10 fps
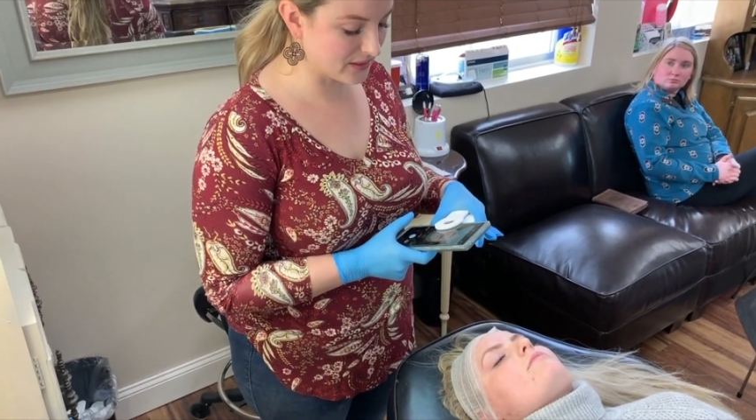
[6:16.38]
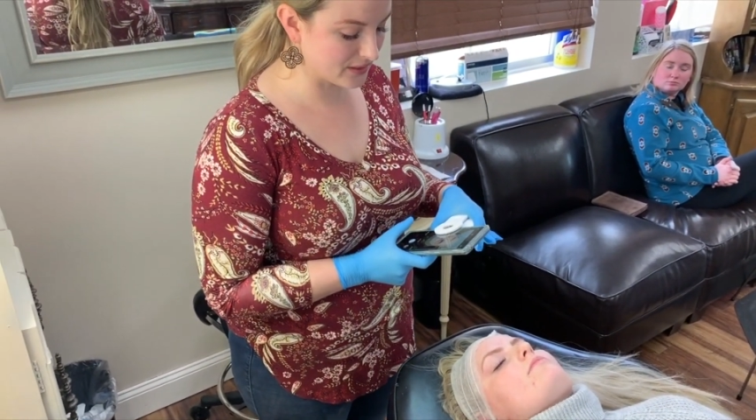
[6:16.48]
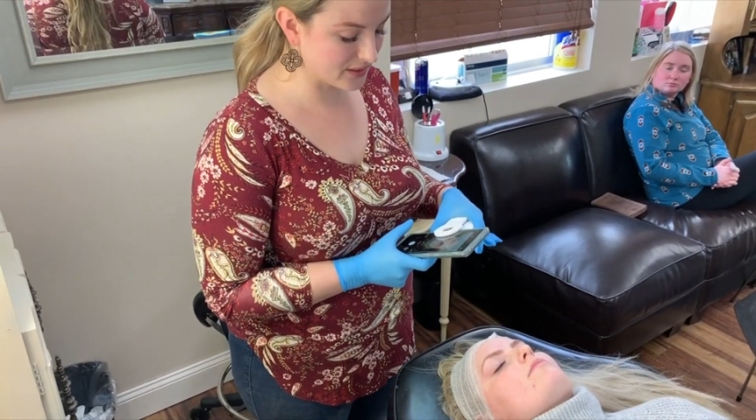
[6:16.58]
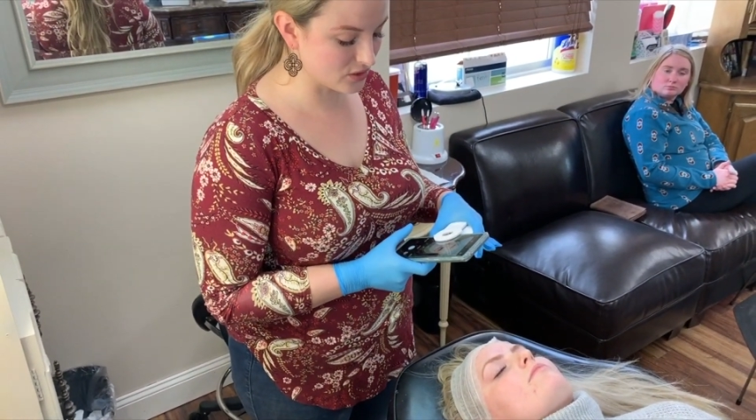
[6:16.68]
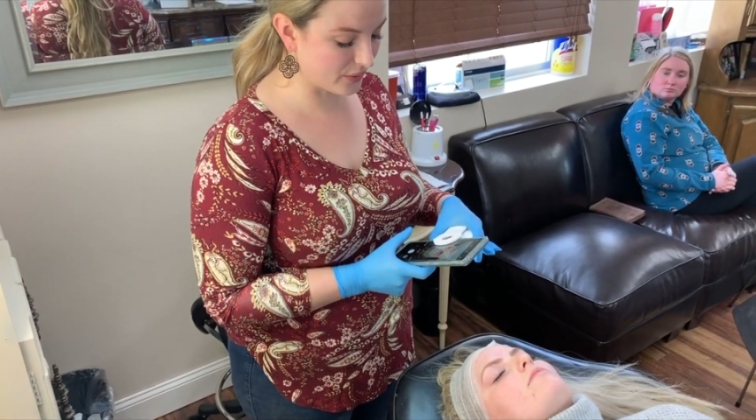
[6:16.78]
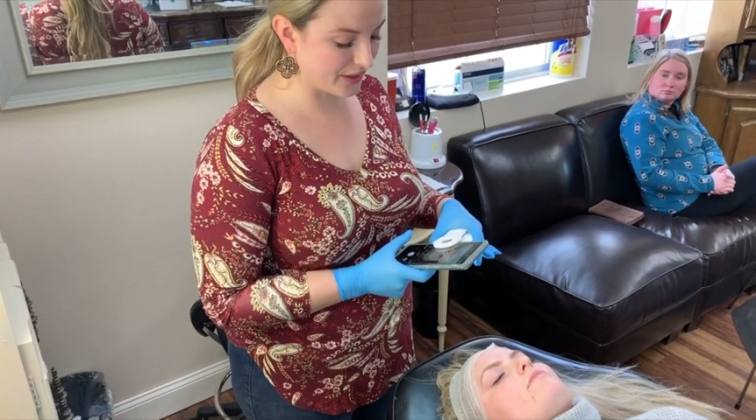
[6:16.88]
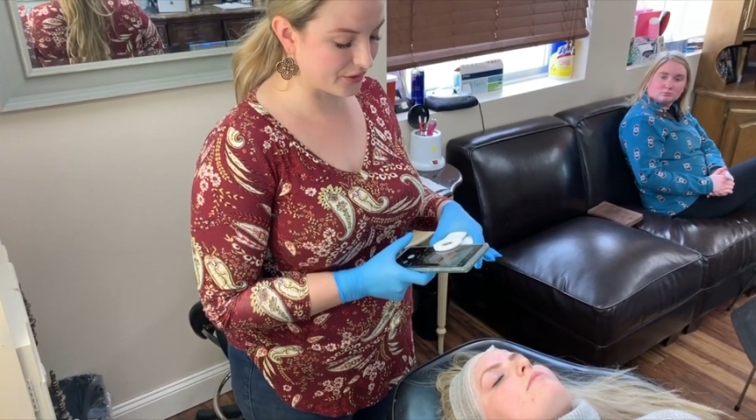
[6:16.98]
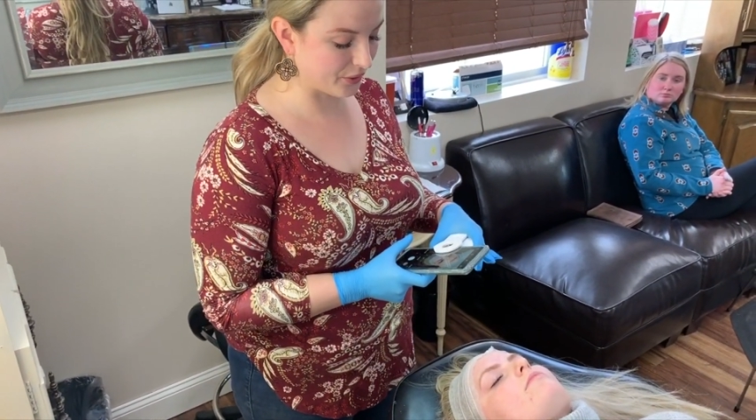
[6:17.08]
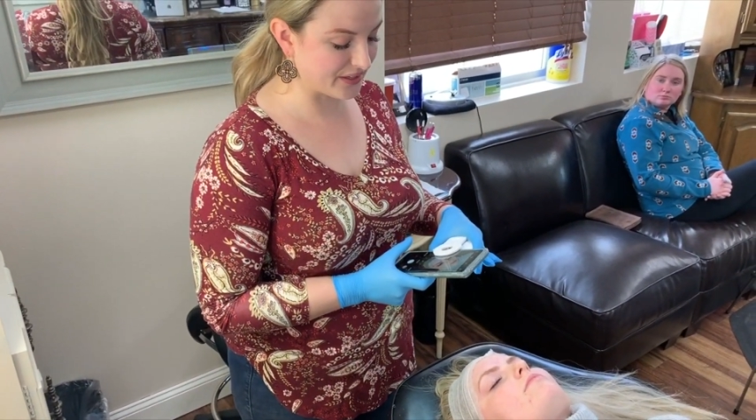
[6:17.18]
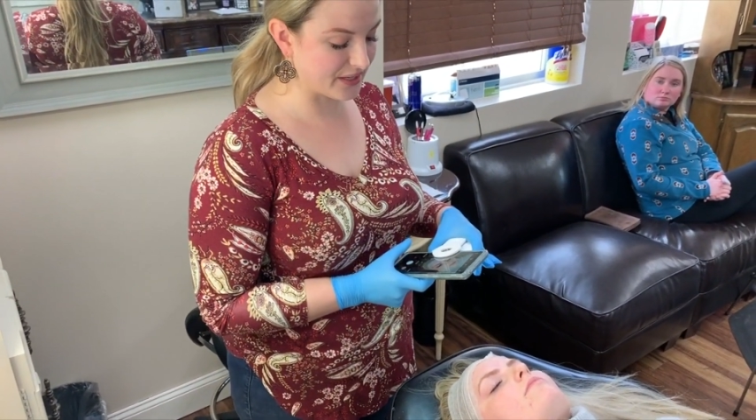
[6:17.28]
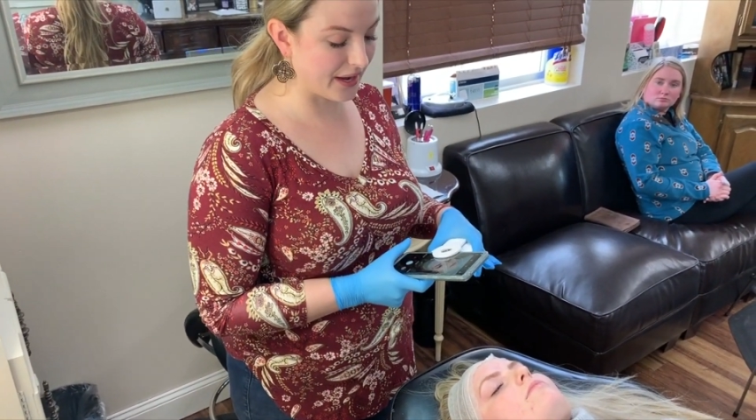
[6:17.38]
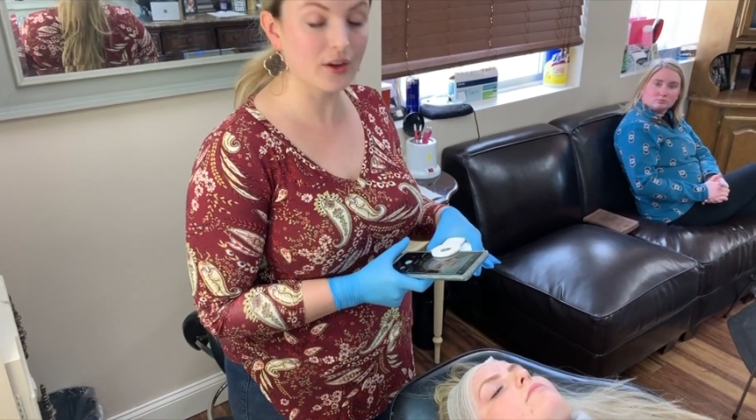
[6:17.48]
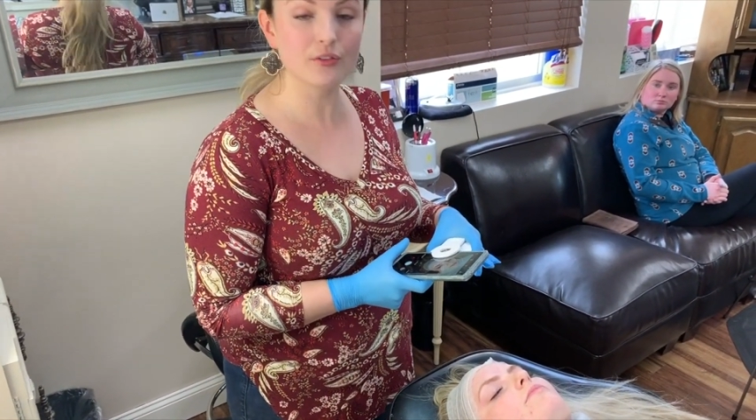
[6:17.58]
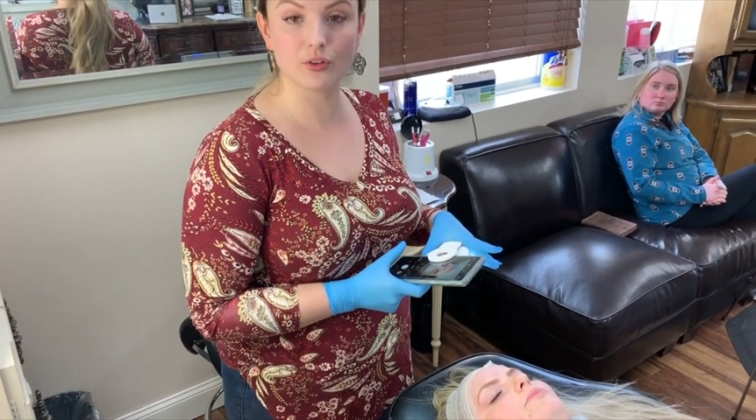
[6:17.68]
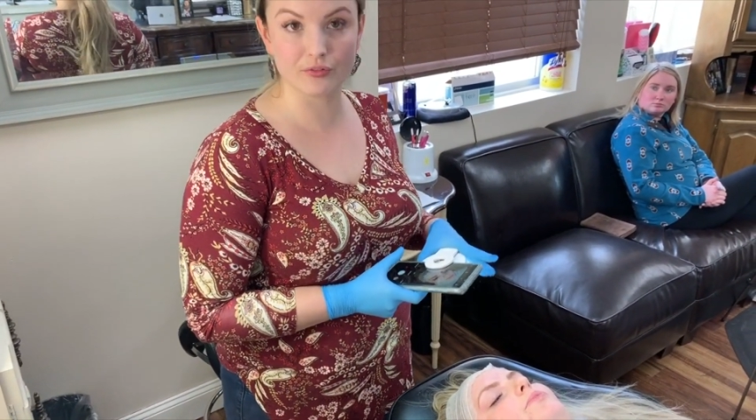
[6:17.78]
This is what I do. I take
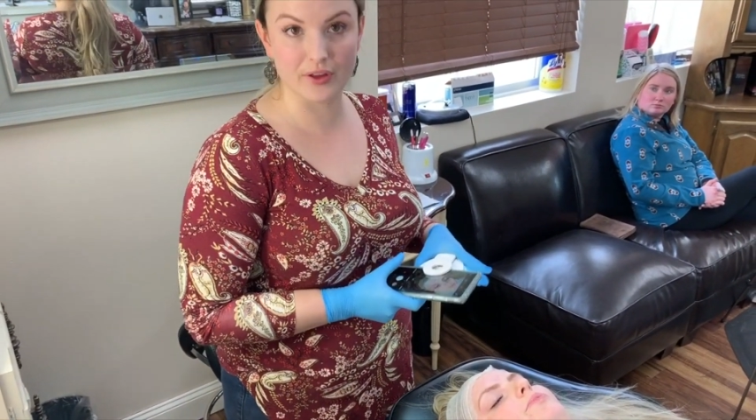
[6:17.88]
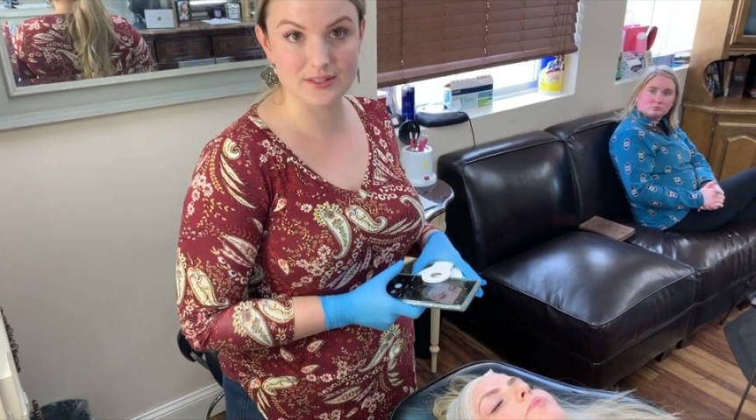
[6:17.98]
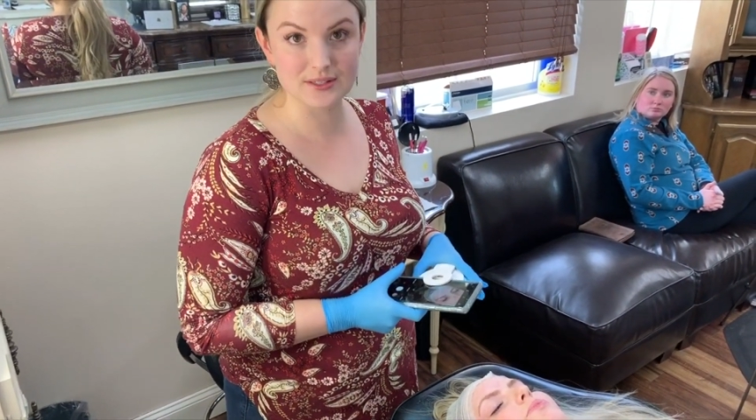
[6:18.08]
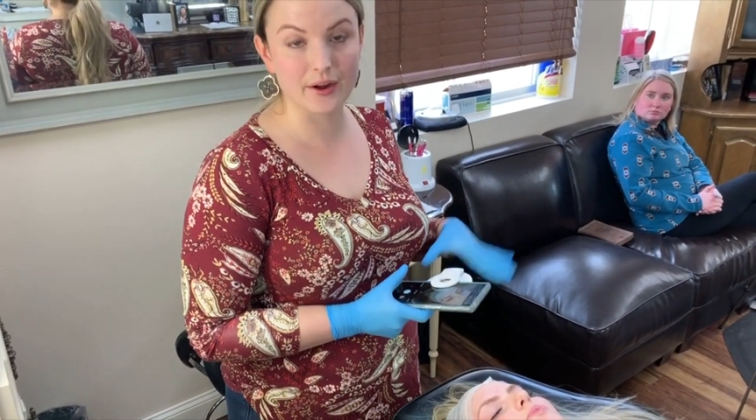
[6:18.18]
a full face.